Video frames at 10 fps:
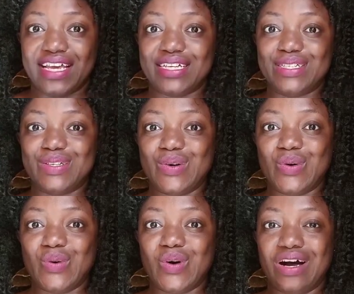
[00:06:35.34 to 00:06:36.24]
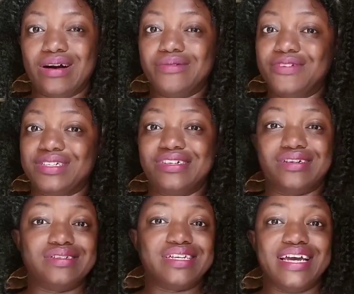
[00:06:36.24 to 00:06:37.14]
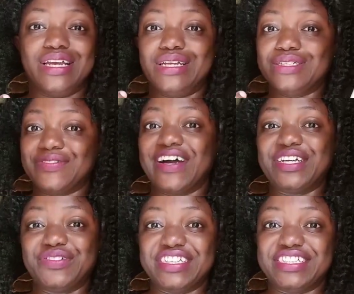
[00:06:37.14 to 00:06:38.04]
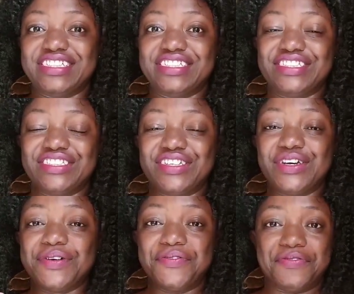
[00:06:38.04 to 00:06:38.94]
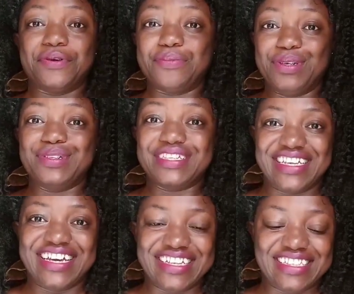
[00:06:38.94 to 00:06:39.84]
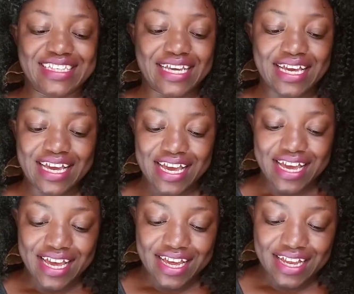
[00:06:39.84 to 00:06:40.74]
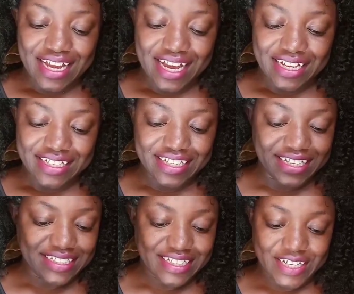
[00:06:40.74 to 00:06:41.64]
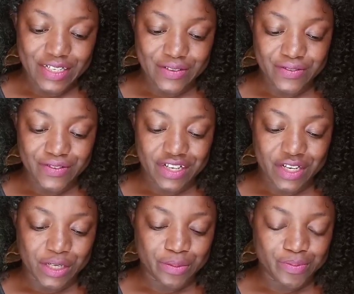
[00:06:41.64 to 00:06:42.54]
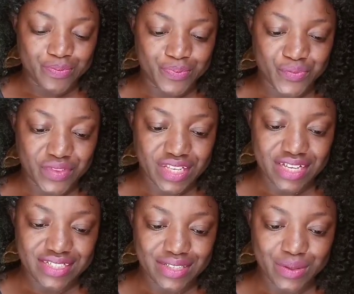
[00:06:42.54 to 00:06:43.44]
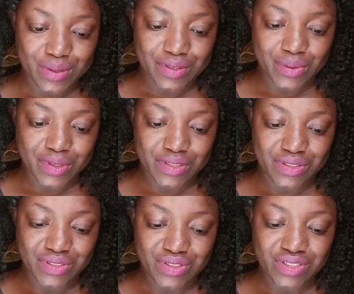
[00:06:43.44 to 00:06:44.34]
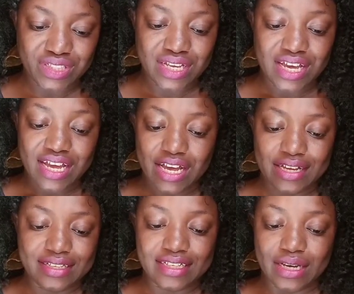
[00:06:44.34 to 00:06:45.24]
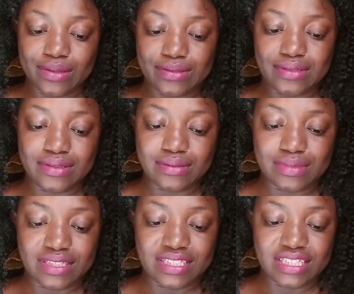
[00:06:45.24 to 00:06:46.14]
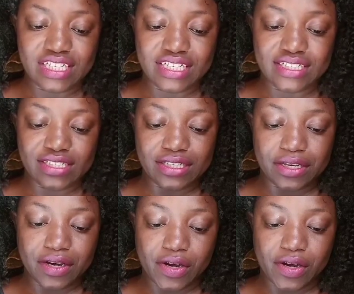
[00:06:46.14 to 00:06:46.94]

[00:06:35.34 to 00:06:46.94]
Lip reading: and so obviously you're going to get a lot of hydration from using it. I guess I have answered all the questions, and I'll insert